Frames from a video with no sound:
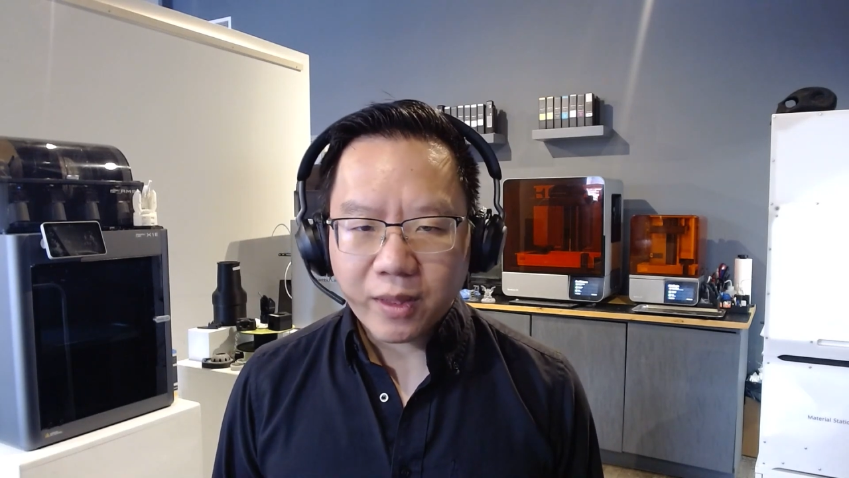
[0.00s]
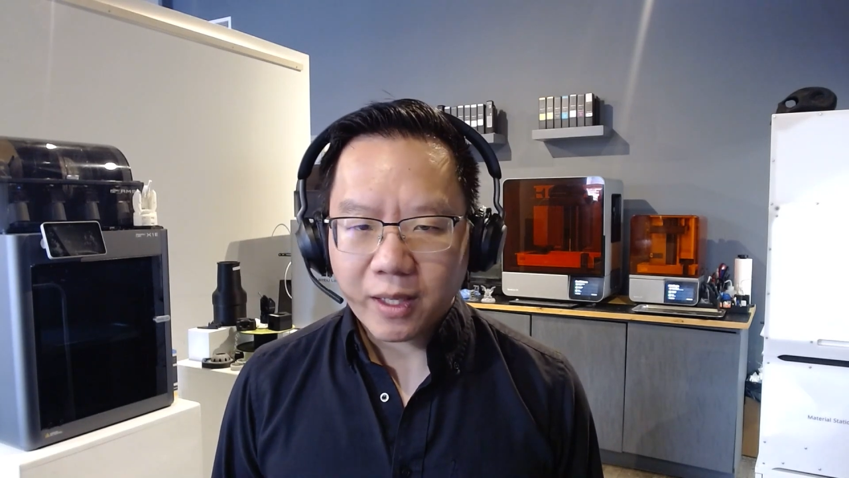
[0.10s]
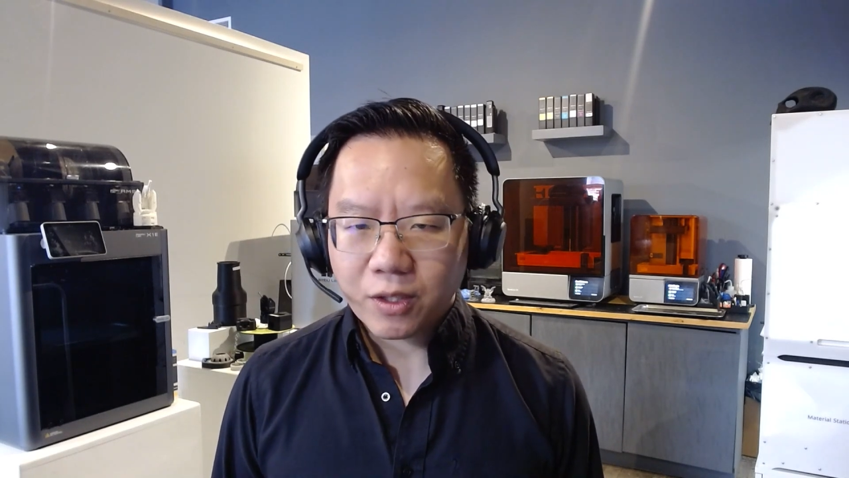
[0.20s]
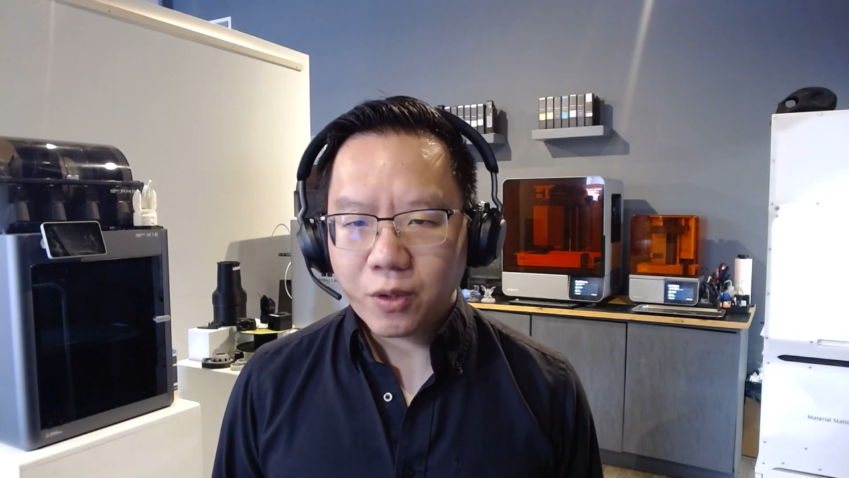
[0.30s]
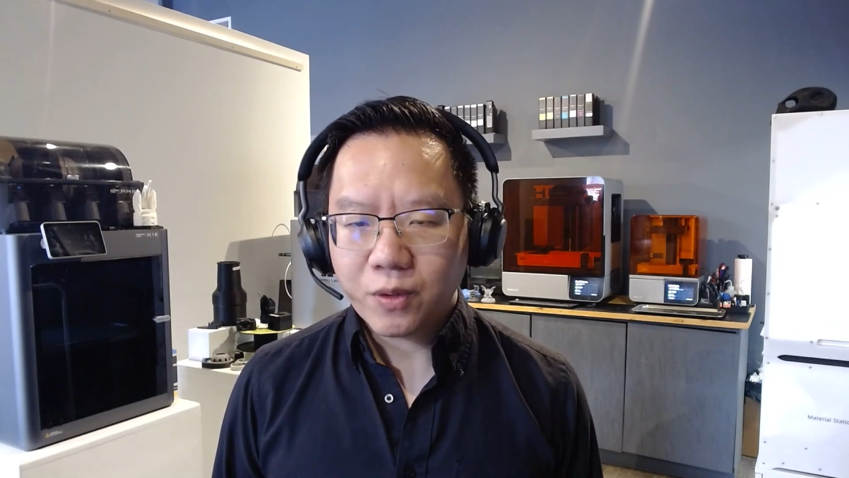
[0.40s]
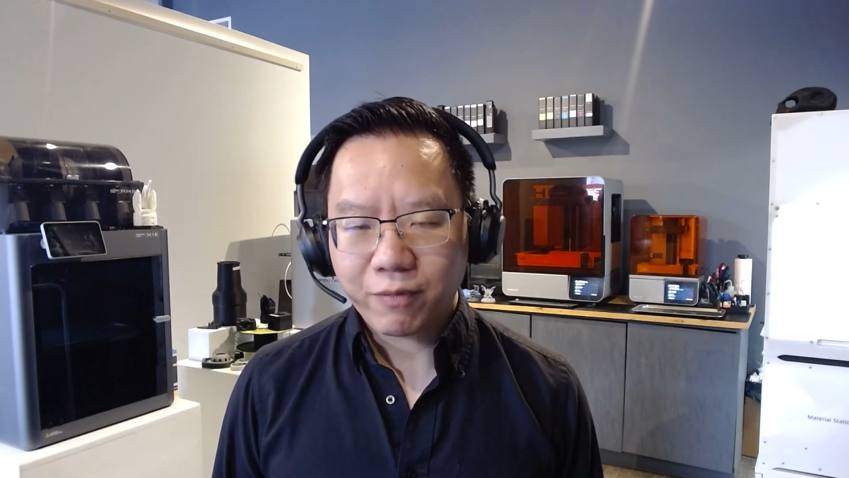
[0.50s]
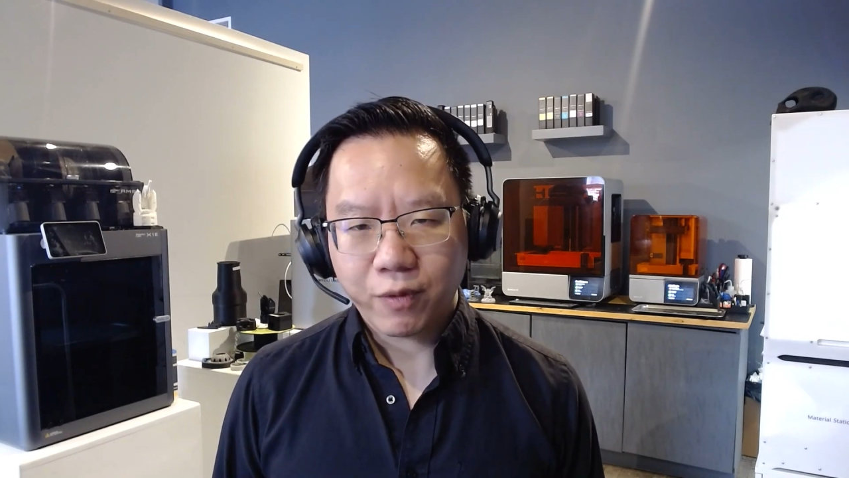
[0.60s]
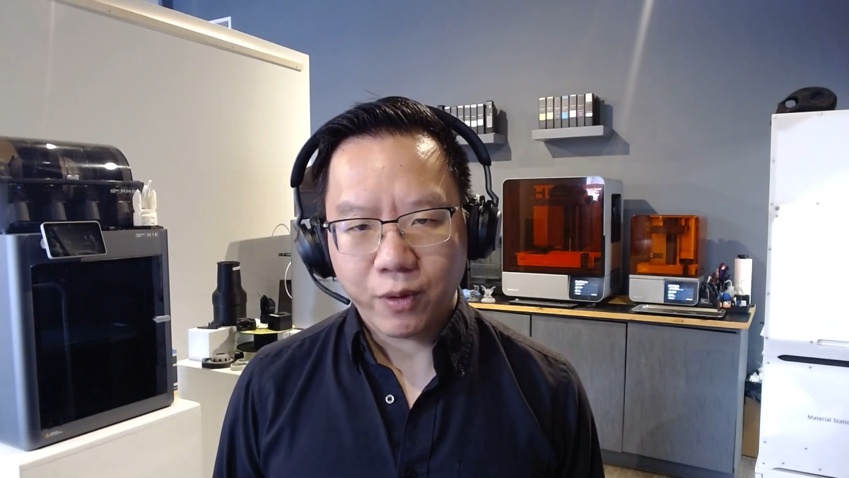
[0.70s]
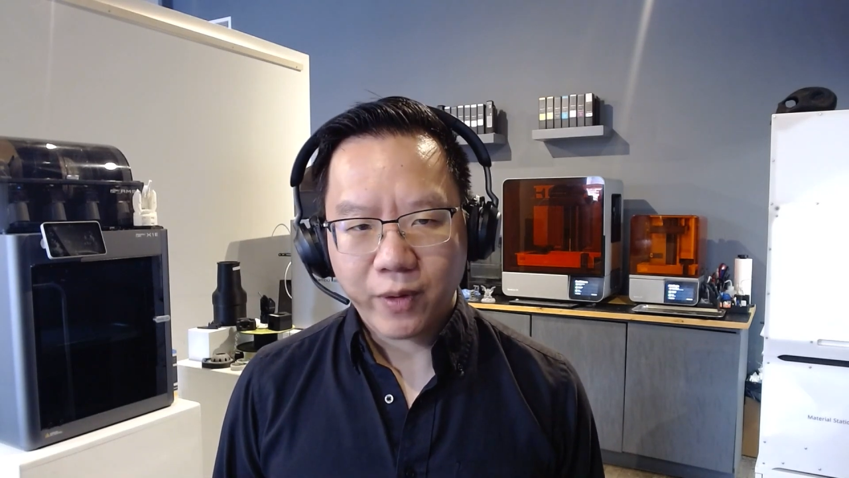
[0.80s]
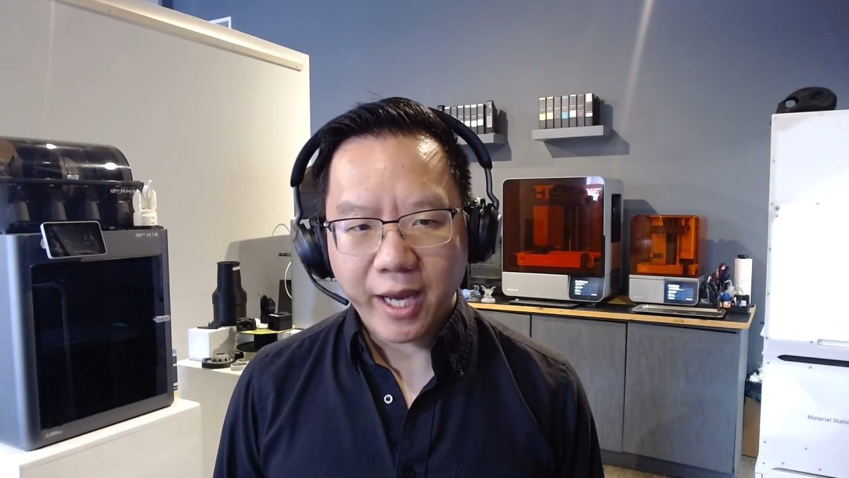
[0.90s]
the two
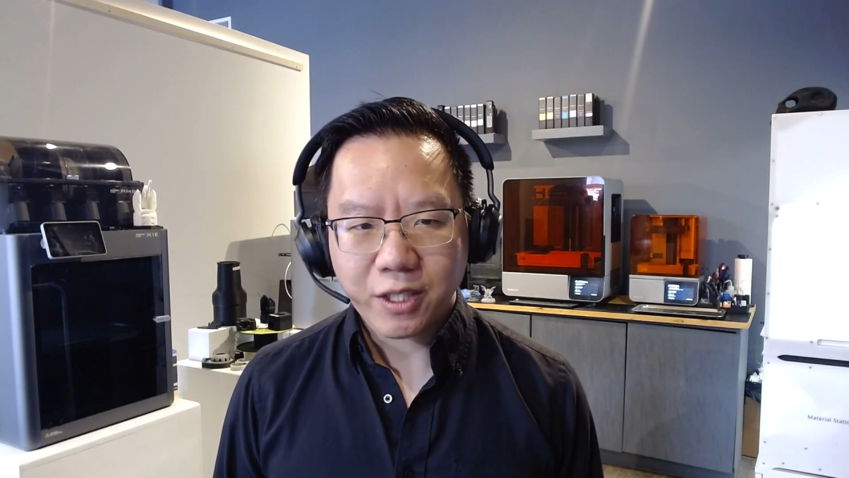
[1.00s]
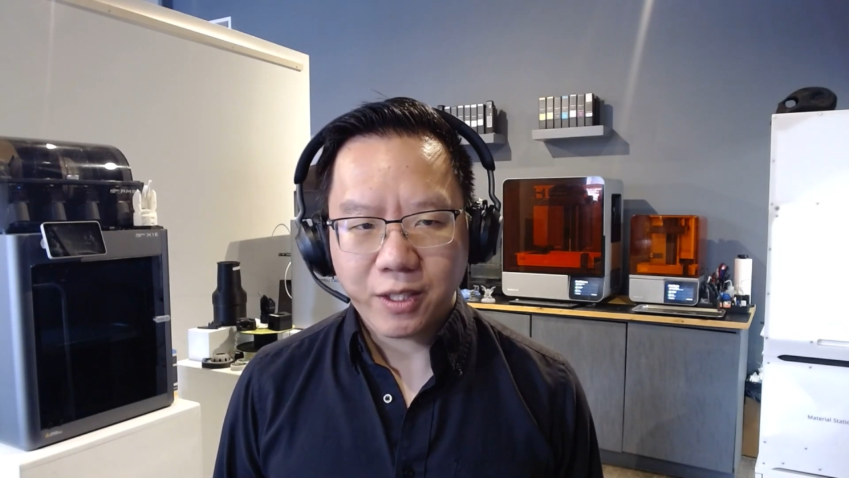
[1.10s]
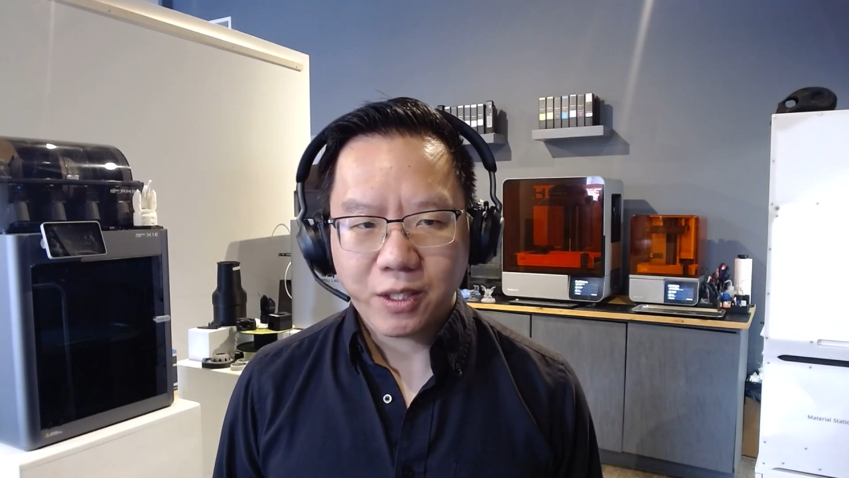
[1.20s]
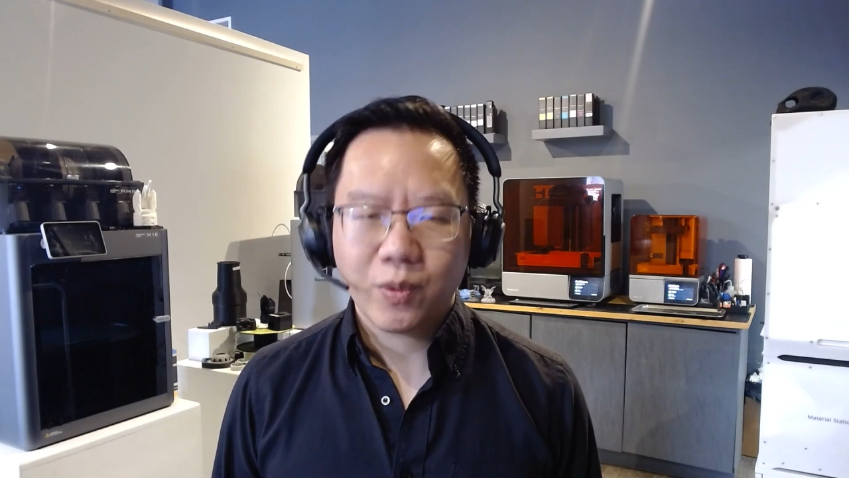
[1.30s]
different locations,